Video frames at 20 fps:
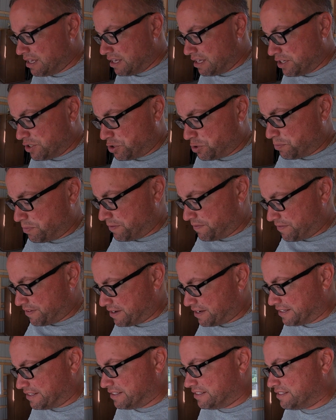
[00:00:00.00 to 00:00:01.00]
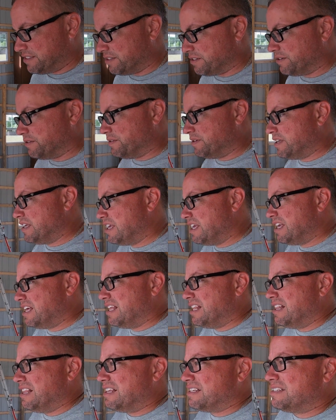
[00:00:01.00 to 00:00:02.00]
Should be fun. So
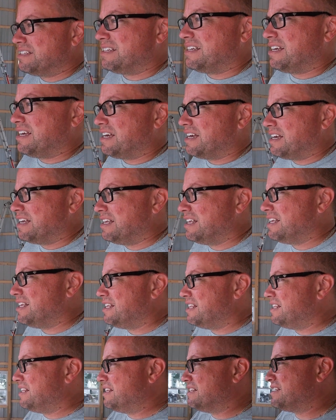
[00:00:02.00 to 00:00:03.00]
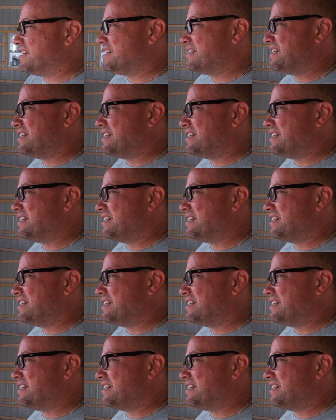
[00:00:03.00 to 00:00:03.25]
let's get